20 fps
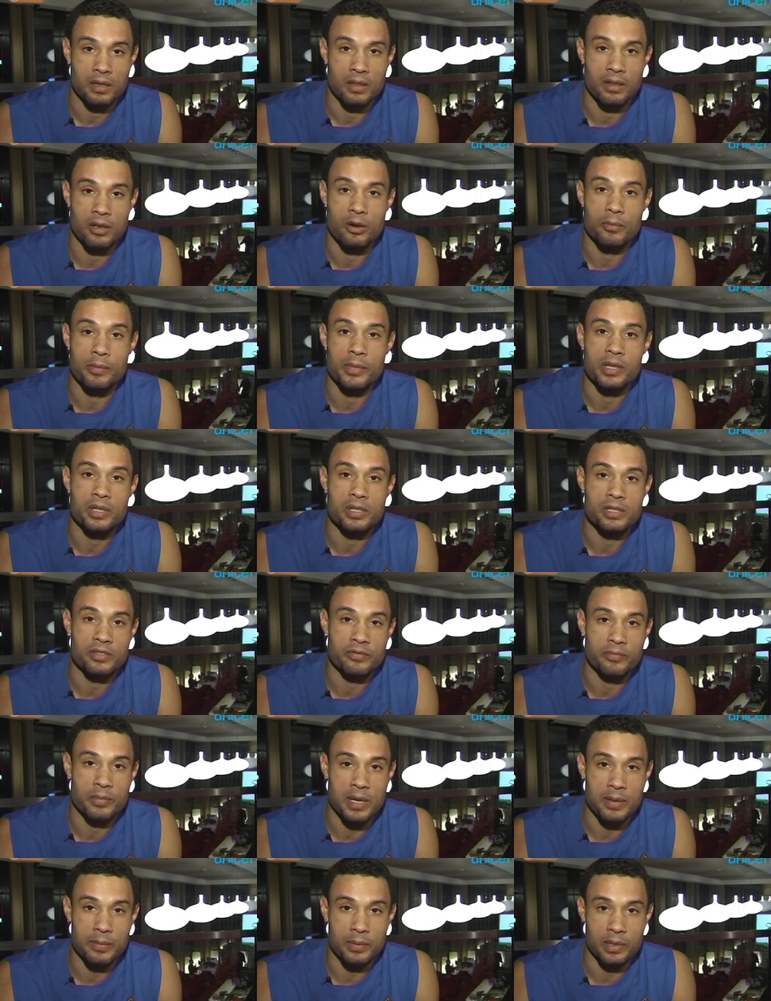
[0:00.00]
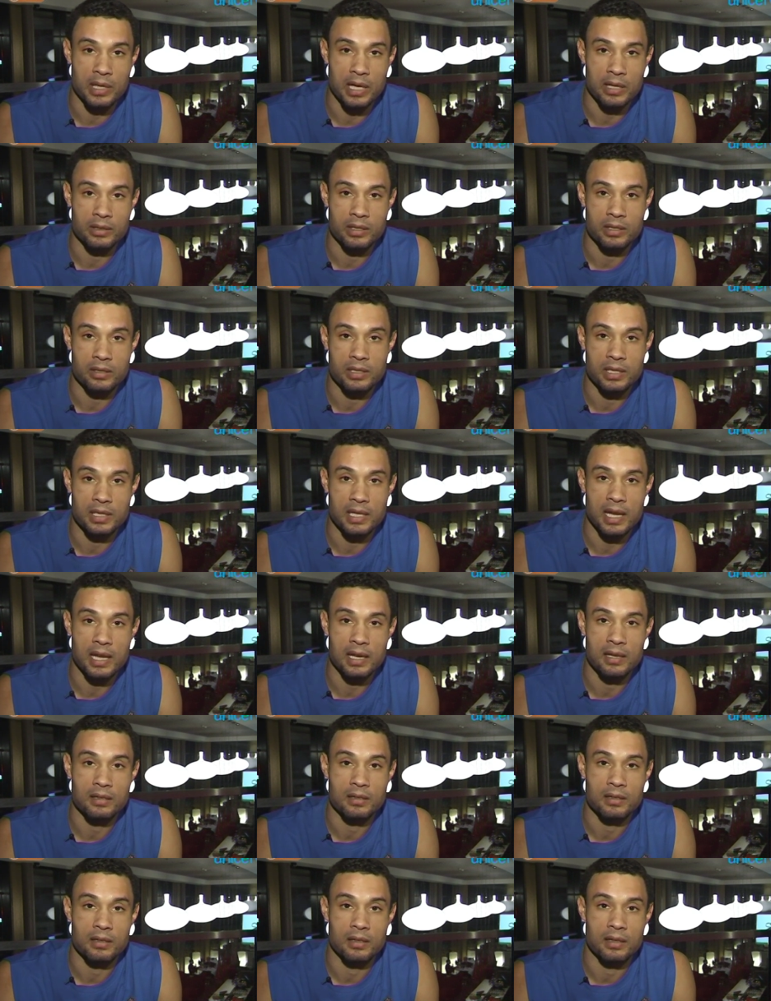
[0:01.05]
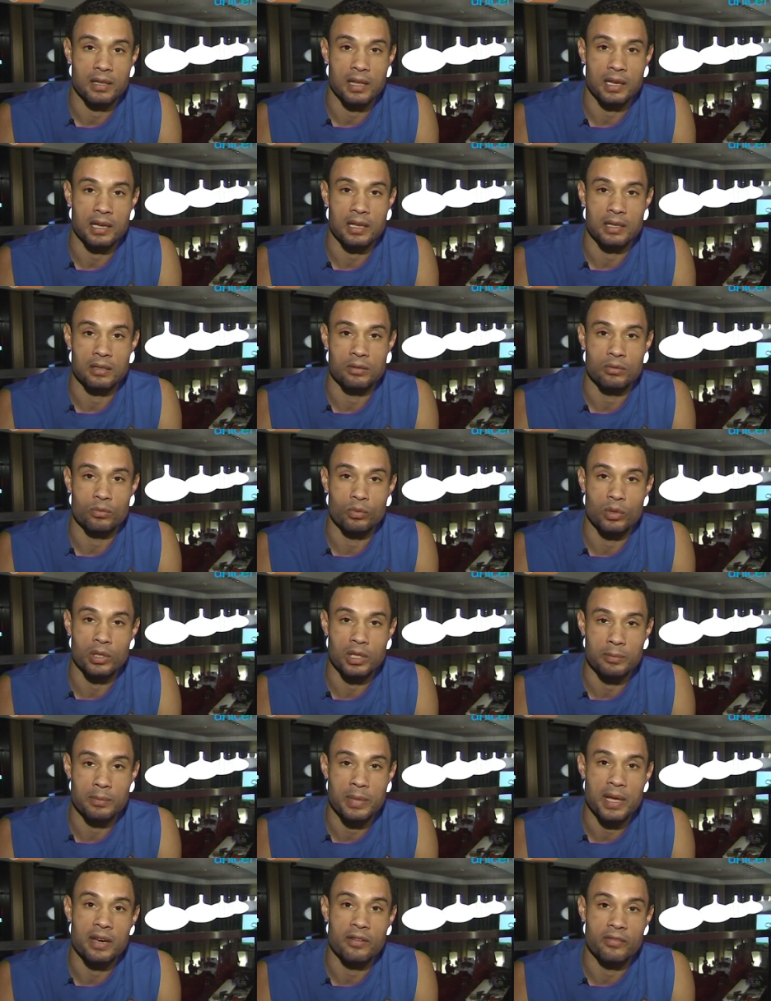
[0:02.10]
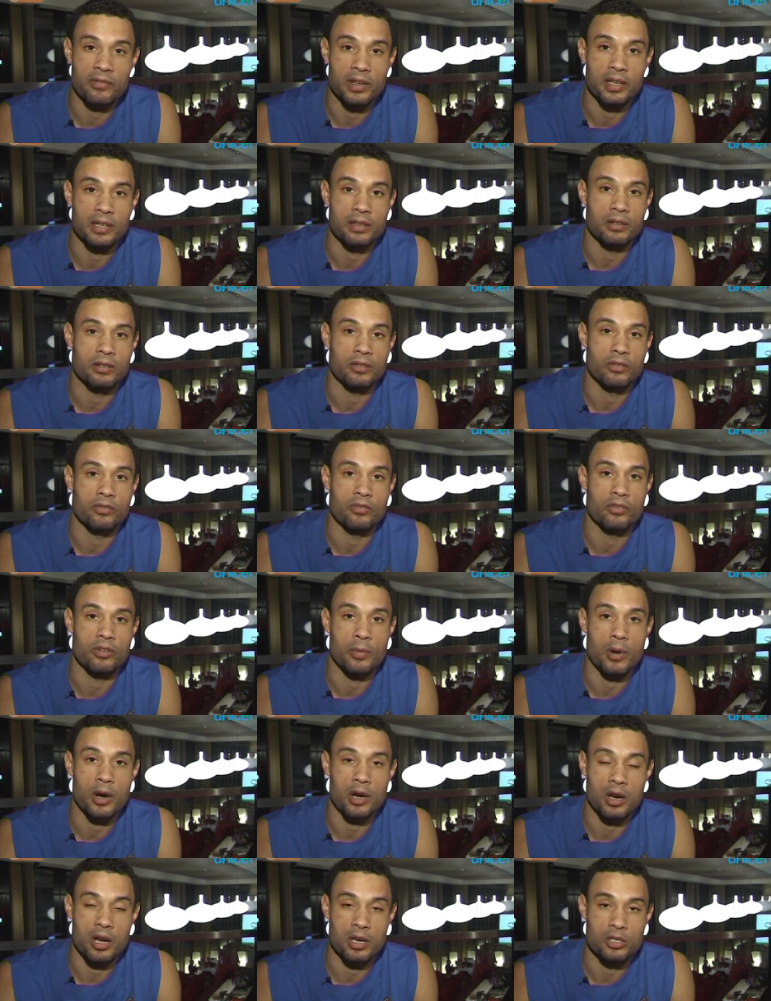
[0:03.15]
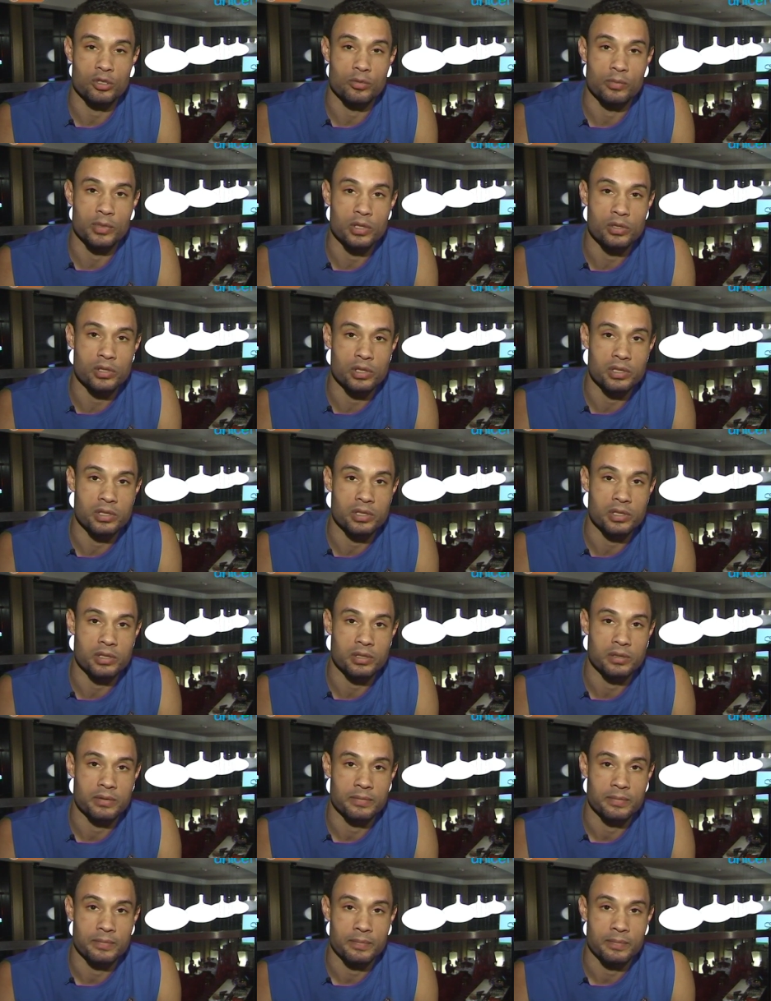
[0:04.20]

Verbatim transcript: There are millions of people out there today that can really benefit from our contributions.